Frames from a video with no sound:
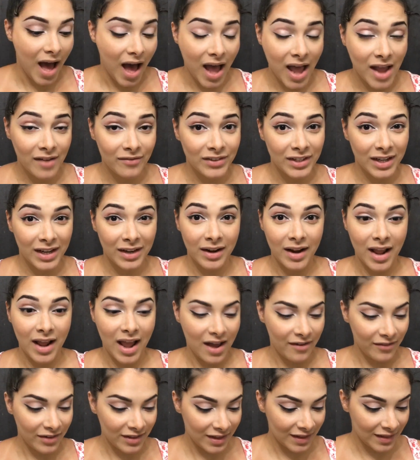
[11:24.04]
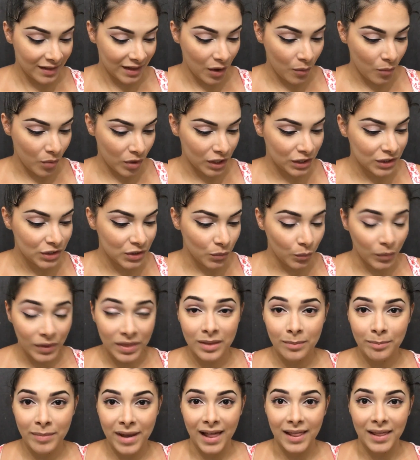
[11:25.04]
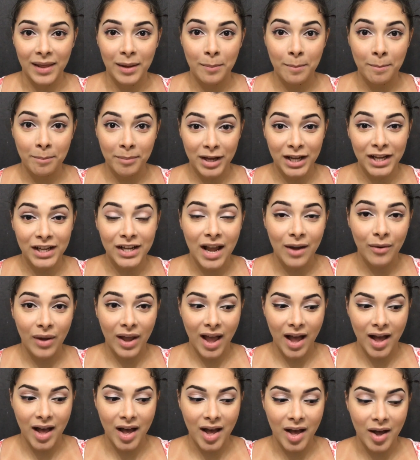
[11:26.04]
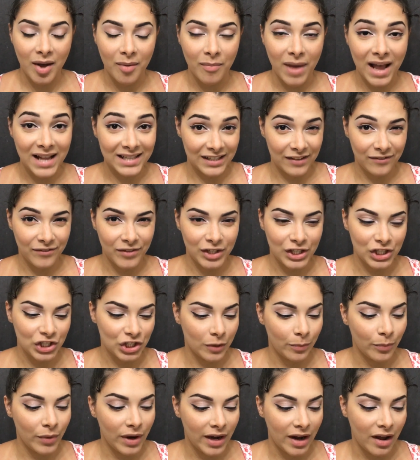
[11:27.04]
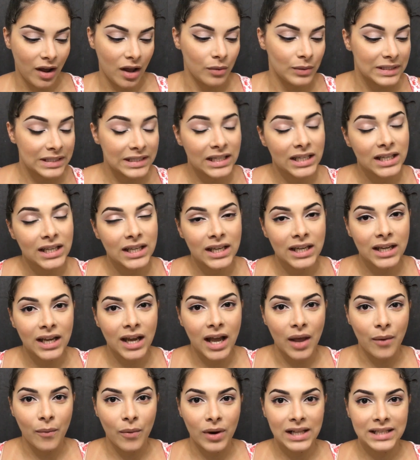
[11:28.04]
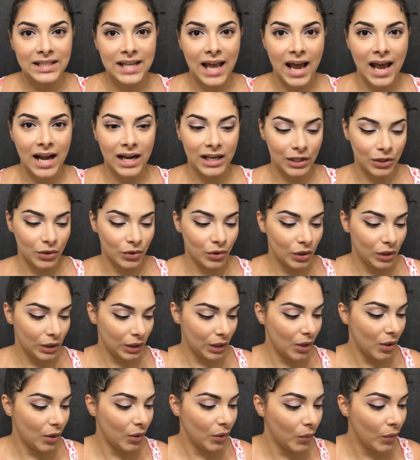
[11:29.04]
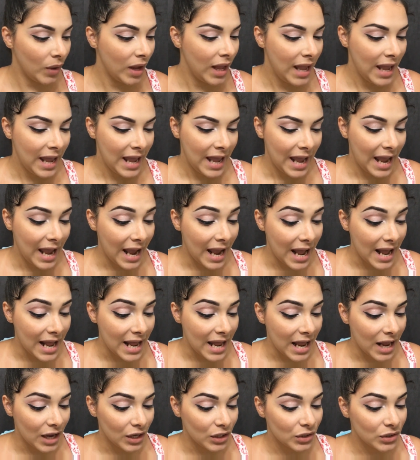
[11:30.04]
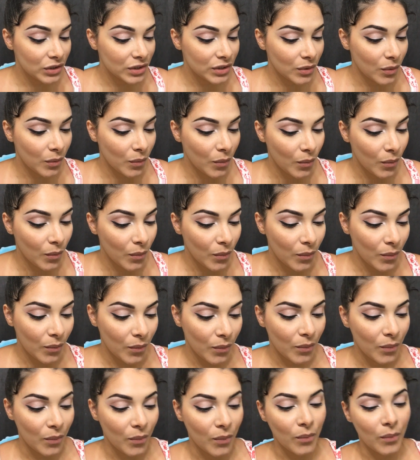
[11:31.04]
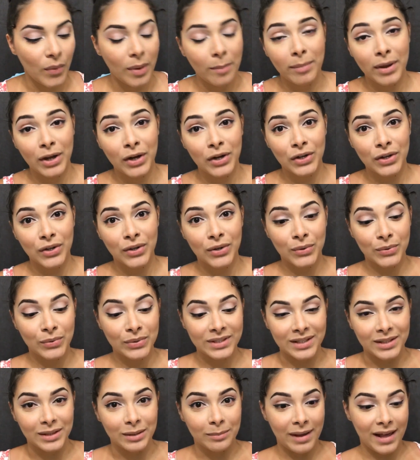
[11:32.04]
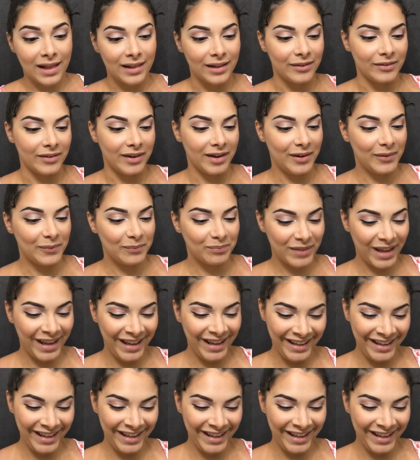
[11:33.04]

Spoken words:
I've done everything that I wanted to with the palette, but as I finished up right now, I was thinking I wanted to add a little glow, and what better to use than the palette, right?